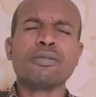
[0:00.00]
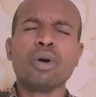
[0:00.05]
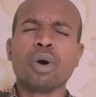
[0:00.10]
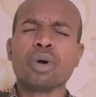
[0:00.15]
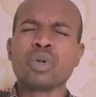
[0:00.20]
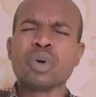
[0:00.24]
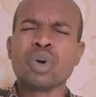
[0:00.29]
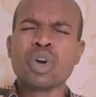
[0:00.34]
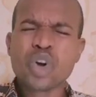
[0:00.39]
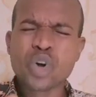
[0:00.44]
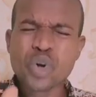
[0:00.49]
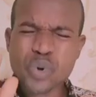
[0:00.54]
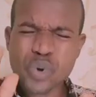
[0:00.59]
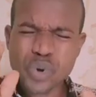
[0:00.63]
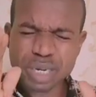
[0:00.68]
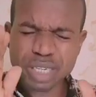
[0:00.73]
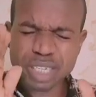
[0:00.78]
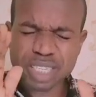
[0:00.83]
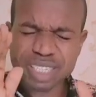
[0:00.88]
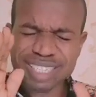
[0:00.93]
God.
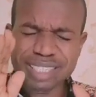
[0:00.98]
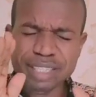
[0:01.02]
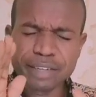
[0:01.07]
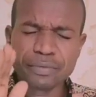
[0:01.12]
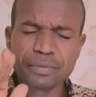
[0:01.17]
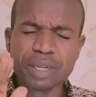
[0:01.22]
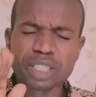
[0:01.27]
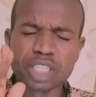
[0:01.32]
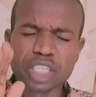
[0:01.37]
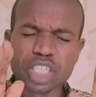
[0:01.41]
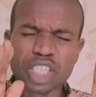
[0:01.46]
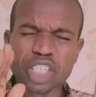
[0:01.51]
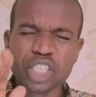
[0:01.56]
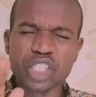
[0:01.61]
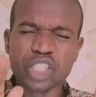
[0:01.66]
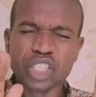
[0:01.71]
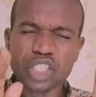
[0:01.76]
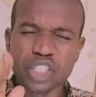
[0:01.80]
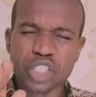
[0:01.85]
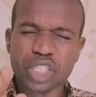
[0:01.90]
Receive it
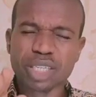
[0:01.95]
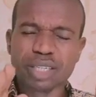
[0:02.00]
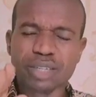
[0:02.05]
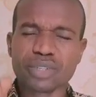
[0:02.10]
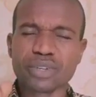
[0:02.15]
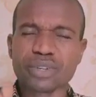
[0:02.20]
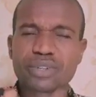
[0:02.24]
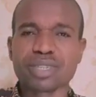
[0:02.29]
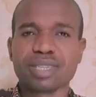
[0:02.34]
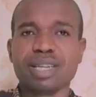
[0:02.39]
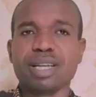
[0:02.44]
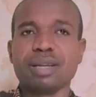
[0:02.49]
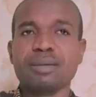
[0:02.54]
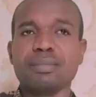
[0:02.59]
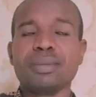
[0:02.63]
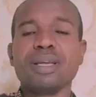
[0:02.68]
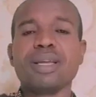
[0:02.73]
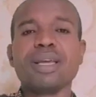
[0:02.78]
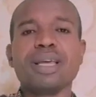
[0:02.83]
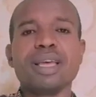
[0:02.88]
in Jesus'
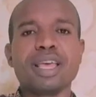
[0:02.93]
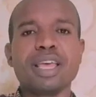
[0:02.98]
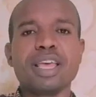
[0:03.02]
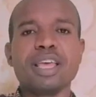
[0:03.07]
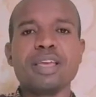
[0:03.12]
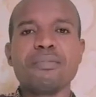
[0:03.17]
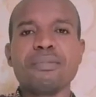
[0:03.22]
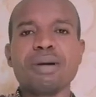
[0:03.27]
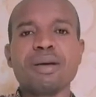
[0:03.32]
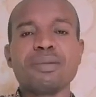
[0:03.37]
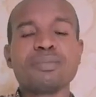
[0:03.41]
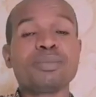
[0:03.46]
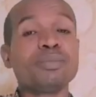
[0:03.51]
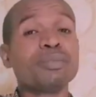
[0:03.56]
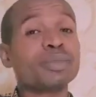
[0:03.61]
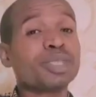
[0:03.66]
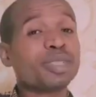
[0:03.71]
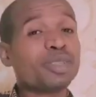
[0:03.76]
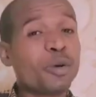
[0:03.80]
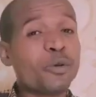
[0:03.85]
name. Amen.
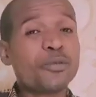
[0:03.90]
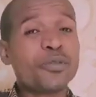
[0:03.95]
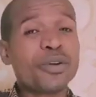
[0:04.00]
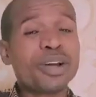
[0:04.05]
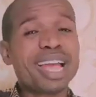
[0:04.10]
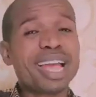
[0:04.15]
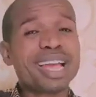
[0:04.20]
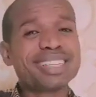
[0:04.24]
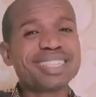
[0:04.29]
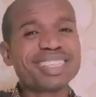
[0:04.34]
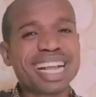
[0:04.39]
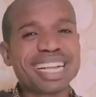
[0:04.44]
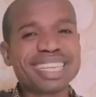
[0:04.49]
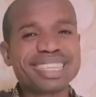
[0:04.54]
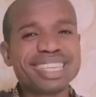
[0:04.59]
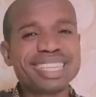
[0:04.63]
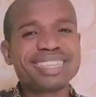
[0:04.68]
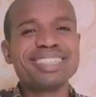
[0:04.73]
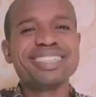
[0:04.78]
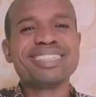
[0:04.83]
Don't forget
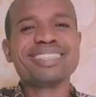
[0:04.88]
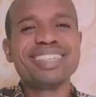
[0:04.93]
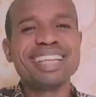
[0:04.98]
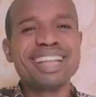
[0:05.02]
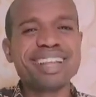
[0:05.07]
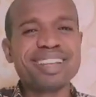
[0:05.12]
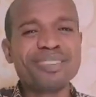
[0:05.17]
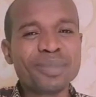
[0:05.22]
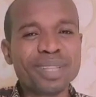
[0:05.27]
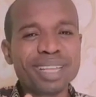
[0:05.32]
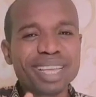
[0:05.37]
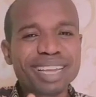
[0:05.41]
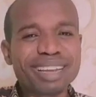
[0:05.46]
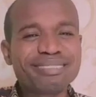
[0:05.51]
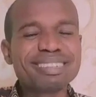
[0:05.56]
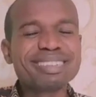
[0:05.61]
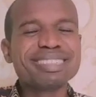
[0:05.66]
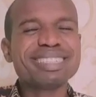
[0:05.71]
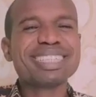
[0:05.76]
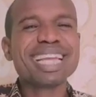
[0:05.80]
that this is the
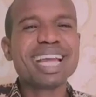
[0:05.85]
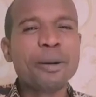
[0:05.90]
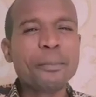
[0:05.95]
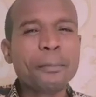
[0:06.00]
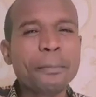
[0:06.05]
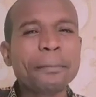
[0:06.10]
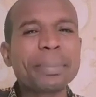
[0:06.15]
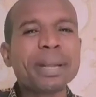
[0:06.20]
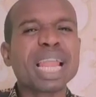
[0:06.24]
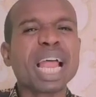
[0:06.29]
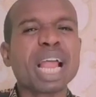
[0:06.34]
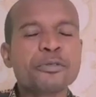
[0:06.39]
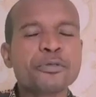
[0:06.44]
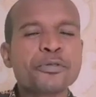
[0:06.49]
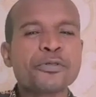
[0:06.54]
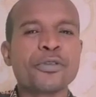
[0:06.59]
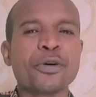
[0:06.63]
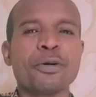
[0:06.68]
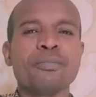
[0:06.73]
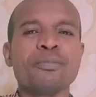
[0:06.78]
Christian
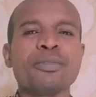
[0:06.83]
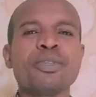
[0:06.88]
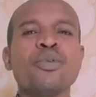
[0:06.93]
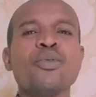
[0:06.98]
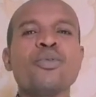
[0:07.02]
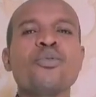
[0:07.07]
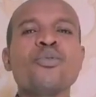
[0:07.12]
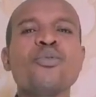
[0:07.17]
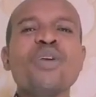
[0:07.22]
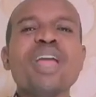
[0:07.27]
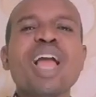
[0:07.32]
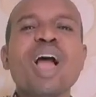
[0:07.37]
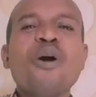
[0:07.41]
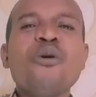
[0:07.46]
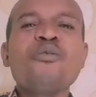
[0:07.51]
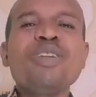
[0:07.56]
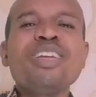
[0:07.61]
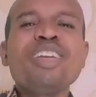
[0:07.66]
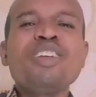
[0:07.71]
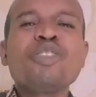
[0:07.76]
platform where
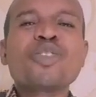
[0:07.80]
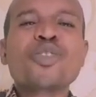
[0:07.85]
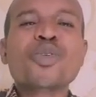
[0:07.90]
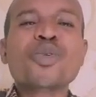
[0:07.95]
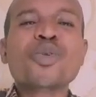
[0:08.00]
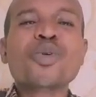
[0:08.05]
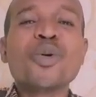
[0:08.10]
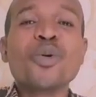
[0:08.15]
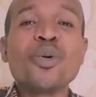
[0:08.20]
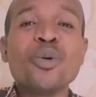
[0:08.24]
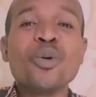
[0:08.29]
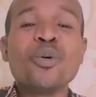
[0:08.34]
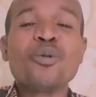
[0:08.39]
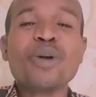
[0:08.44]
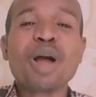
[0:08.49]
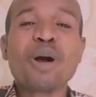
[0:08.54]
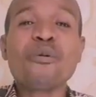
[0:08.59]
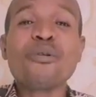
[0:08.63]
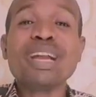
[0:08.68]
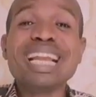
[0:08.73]
we grow,
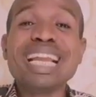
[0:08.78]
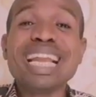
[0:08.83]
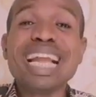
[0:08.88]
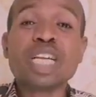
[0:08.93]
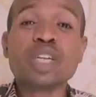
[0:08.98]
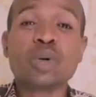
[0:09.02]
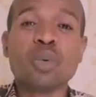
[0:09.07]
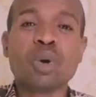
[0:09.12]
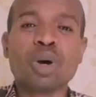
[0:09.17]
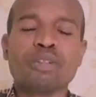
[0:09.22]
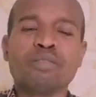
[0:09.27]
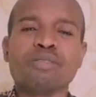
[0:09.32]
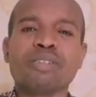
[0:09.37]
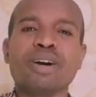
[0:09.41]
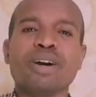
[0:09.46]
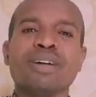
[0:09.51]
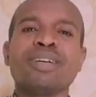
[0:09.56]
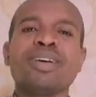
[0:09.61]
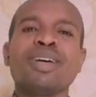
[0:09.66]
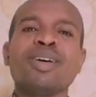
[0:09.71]
where we learn the word of
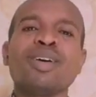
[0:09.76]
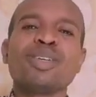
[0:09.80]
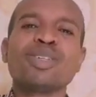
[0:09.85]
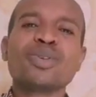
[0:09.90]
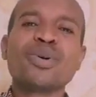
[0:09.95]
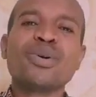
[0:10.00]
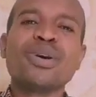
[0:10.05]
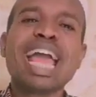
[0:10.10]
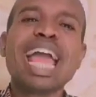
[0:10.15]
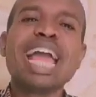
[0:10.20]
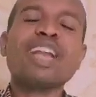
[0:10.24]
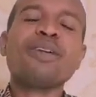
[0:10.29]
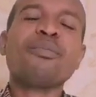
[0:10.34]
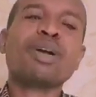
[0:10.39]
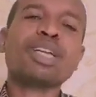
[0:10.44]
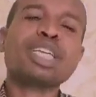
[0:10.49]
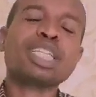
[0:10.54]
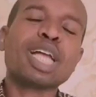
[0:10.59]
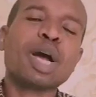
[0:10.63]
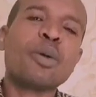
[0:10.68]
God. So
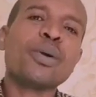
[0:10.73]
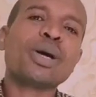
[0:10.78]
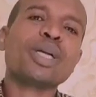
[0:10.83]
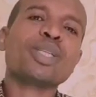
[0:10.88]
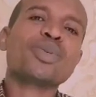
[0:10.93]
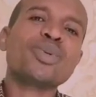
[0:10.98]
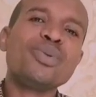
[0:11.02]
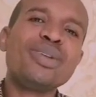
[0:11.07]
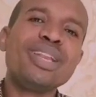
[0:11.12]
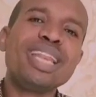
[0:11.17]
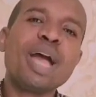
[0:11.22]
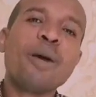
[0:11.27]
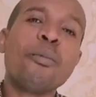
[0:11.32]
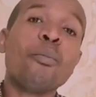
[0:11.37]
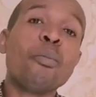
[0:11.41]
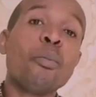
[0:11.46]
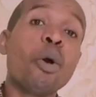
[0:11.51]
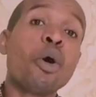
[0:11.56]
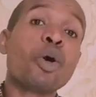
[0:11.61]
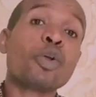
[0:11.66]
anybody that wants to
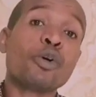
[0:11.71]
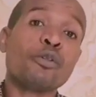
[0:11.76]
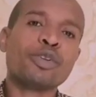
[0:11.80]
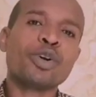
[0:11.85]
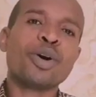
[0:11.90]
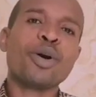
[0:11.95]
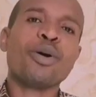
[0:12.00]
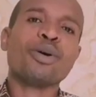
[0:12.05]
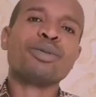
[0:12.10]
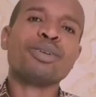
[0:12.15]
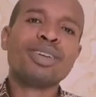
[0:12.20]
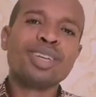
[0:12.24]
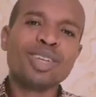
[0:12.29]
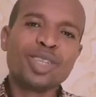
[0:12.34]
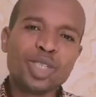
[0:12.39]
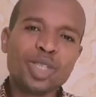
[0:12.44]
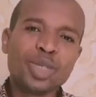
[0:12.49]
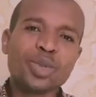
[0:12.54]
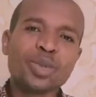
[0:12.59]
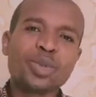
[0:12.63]
learn more of God
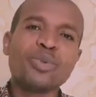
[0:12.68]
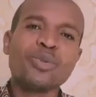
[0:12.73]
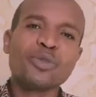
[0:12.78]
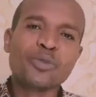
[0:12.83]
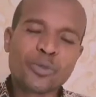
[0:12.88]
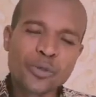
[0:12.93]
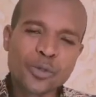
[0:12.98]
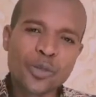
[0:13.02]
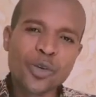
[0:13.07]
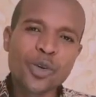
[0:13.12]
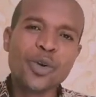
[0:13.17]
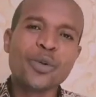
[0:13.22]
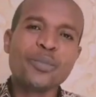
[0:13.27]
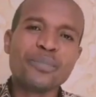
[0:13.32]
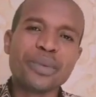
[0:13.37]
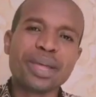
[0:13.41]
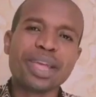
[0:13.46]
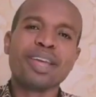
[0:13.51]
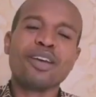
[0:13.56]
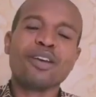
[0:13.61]
should follow
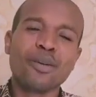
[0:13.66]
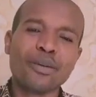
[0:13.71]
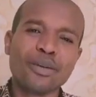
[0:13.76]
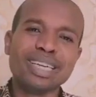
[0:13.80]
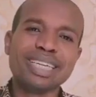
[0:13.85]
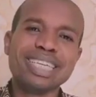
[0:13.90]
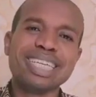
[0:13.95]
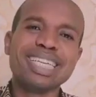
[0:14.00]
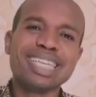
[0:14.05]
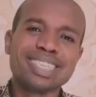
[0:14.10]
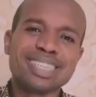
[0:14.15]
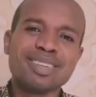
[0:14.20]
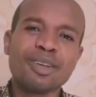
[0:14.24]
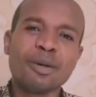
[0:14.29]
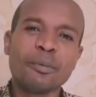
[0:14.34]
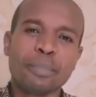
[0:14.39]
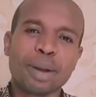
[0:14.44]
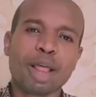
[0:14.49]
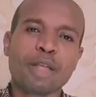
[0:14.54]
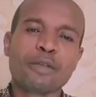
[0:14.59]
me on this
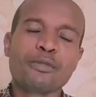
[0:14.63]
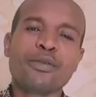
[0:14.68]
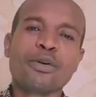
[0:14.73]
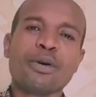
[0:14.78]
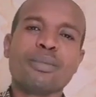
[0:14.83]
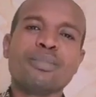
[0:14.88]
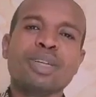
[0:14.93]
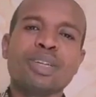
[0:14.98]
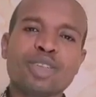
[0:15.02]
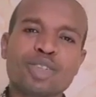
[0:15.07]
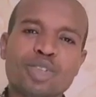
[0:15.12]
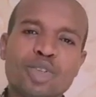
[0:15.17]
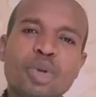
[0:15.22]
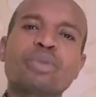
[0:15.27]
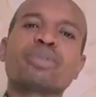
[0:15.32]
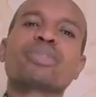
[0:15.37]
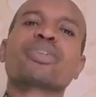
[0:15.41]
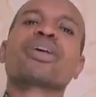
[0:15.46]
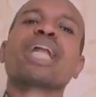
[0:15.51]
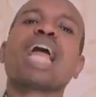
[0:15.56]
platform.
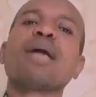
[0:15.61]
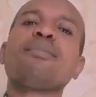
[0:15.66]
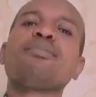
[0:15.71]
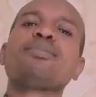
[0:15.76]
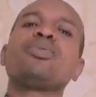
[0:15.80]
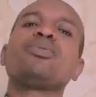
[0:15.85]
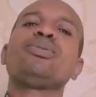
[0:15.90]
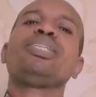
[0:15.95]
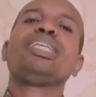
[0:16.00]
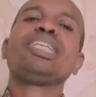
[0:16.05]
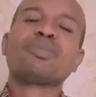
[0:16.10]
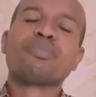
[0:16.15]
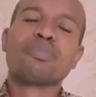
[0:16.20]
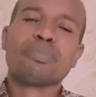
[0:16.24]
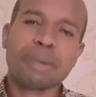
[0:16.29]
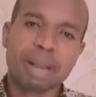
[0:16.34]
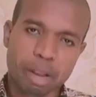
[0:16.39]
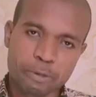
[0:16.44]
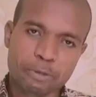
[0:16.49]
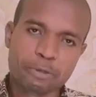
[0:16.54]
Subscribe to this
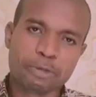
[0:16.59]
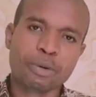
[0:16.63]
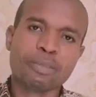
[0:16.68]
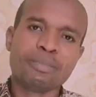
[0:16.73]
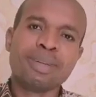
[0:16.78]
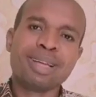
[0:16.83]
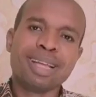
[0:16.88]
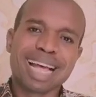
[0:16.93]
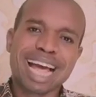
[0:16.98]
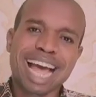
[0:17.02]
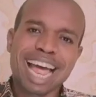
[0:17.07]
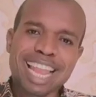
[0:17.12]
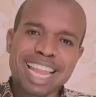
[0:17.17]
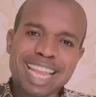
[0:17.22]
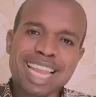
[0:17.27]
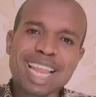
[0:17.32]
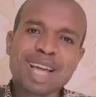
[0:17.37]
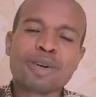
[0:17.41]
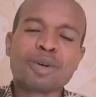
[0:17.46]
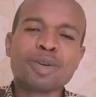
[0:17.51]
platform
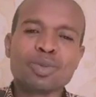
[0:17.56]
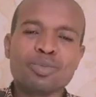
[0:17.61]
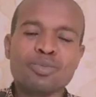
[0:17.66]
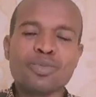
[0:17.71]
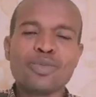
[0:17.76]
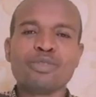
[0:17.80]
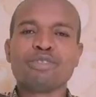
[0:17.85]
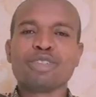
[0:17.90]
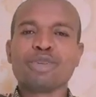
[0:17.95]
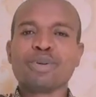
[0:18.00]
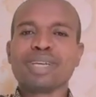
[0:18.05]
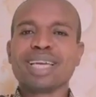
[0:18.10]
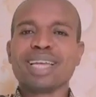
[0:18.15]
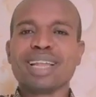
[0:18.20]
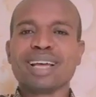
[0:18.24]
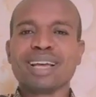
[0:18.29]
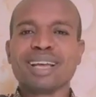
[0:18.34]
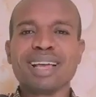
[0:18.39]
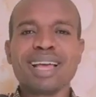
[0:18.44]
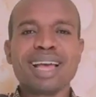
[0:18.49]
and let us move
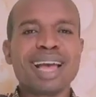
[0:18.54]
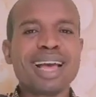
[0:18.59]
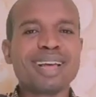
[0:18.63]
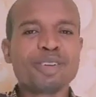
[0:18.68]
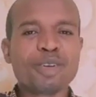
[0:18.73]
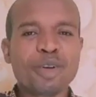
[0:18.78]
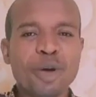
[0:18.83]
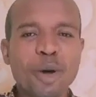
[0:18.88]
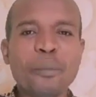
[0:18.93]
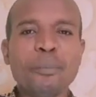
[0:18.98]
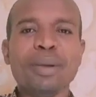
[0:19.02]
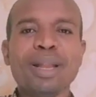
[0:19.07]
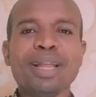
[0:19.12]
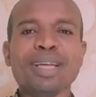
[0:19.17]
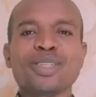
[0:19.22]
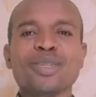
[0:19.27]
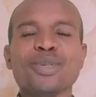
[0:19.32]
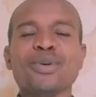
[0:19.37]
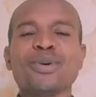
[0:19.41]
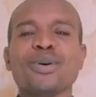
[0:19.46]
together. God
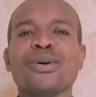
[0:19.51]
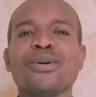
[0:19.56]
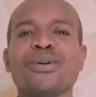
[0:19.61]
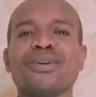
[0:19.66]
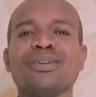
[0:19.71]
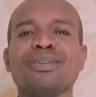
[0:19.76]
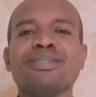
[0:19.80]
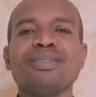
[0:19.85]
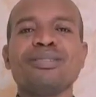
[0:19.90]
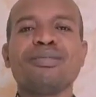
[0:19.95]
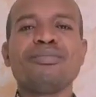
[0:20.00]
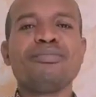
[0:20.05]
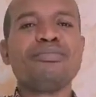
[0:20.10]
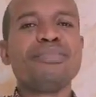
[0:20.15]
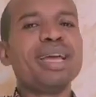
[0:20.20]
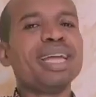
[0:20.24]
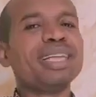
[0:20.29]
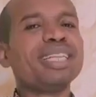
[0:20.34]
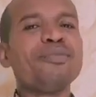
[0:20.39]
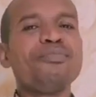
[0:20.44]
bless you all.
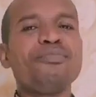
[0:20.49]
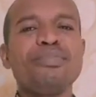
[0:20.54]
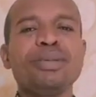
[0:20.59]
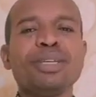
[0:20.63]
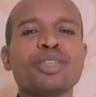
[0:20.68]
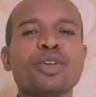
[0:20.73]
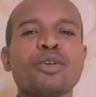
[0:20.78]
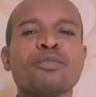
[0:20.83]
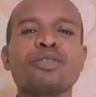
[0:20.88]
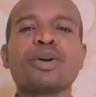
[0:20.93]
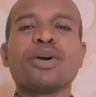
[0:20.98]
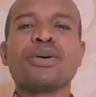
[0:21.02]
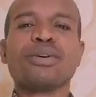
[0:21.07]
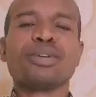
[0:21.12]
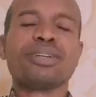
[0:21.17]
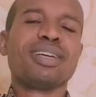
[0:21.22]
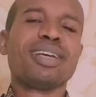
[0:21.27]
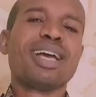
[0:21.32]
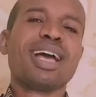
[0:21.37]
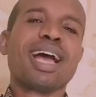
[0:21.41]
May the peace of
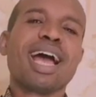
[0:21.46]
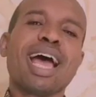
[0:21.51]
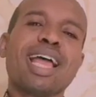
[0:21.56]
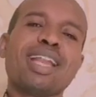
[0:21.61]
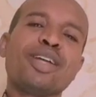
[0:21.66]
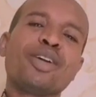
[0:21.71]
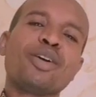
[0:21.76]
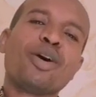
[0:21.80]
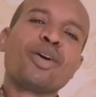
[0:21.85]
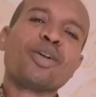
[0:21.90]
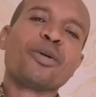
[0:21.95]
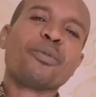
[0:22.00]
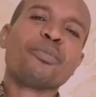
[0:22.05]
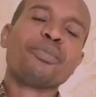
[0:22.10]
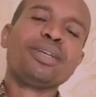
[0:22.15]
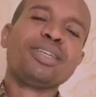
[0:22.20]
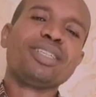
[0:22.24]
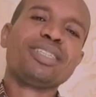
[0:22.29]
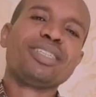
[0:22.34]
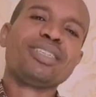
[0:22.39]
God and the God
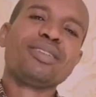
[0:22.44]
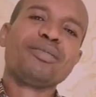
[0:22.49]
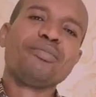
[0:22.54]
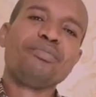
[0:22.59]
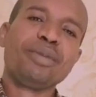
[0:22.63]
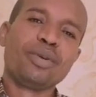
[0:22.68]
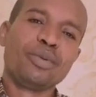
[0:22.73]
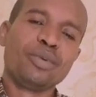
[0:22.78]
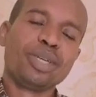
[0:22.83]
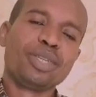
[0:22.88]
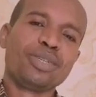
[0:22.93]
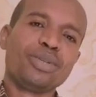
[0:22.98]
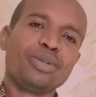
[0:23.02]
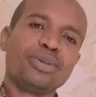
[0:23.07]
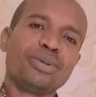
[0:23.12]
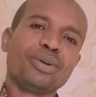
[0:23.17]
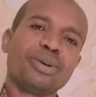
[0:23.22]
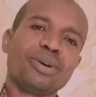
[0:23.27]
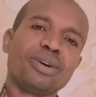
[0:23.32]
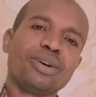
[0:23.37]
of peace be with
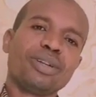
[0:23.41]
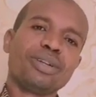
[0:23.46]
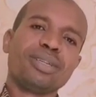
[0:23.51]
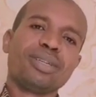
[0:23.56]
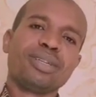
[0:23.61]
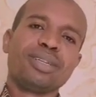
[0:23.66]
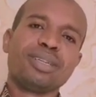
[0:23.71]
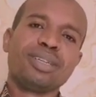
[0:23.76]
you all.